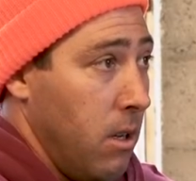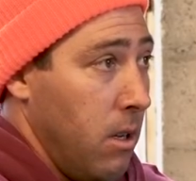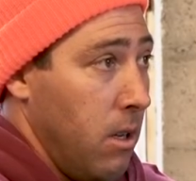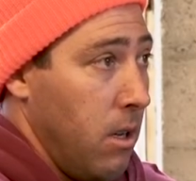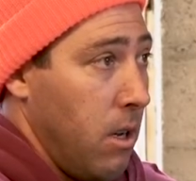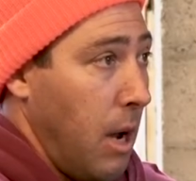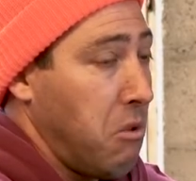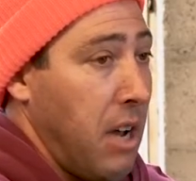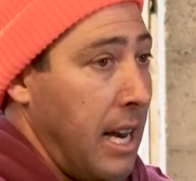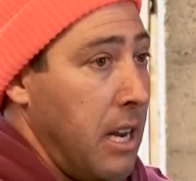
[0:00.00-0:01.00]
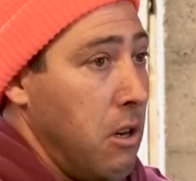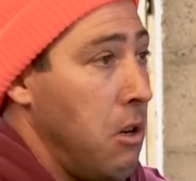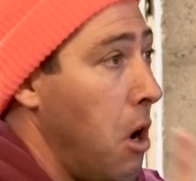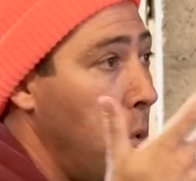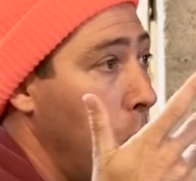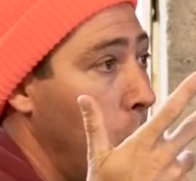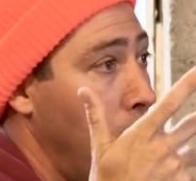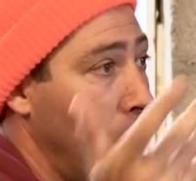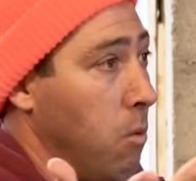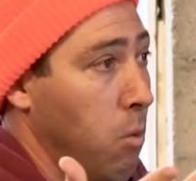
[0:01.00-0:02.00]
I didn't know
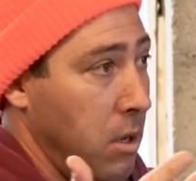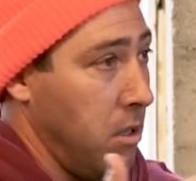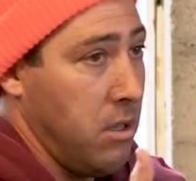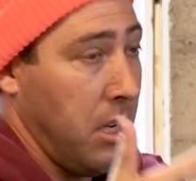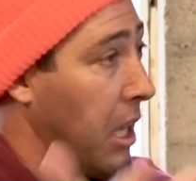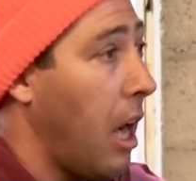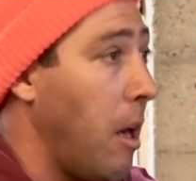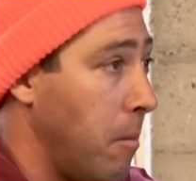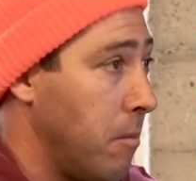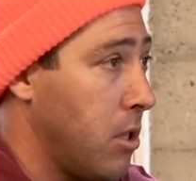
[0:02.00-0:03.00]
what was to come,